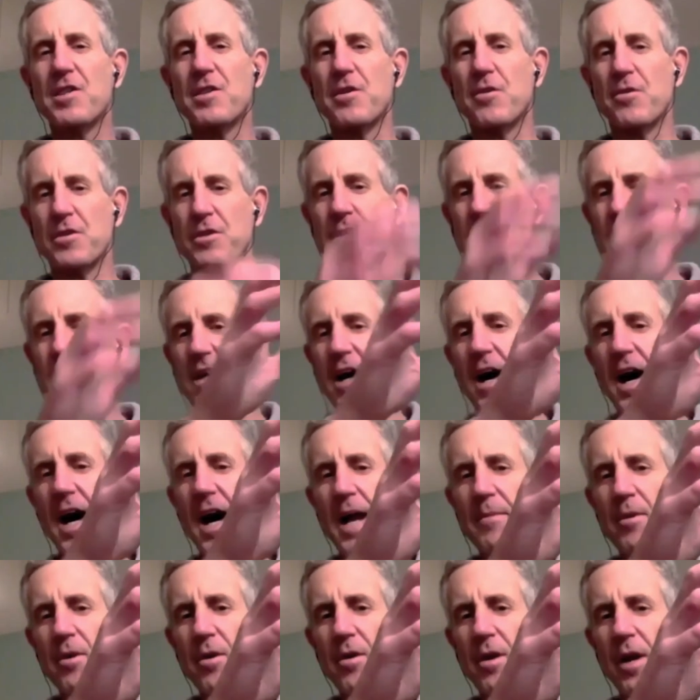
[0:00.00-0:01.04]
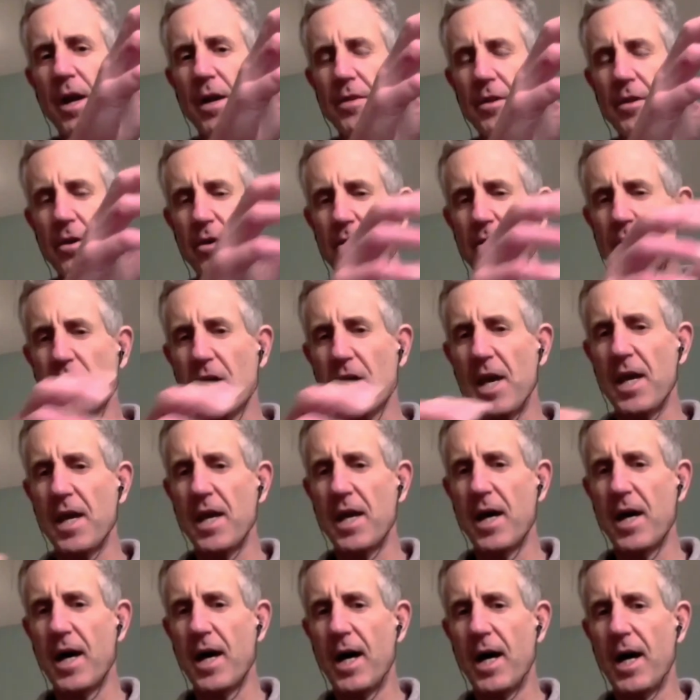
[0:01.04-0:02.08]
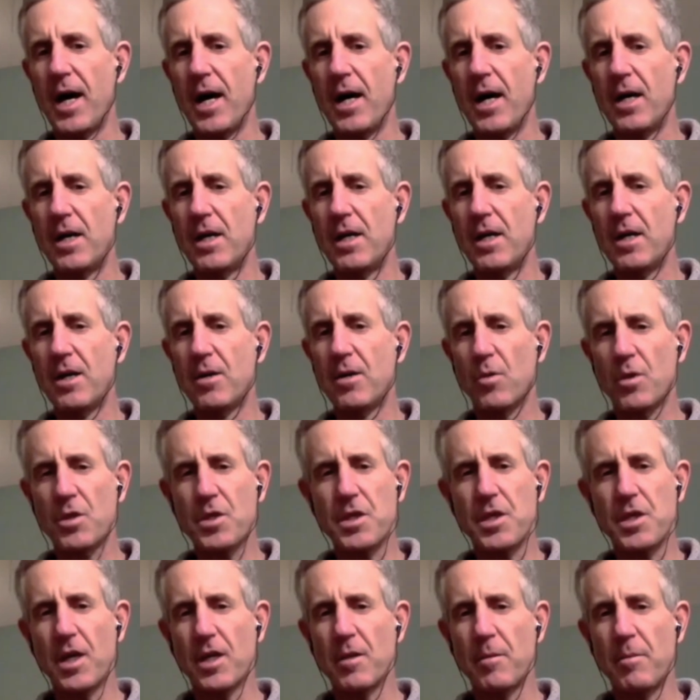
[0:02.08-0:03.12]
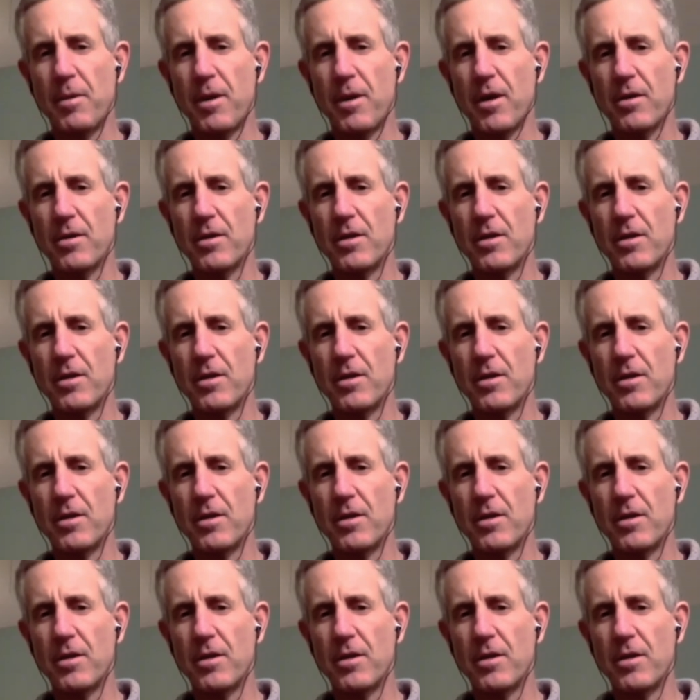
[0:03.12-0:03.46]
there's the timer, and there's a What's the other part?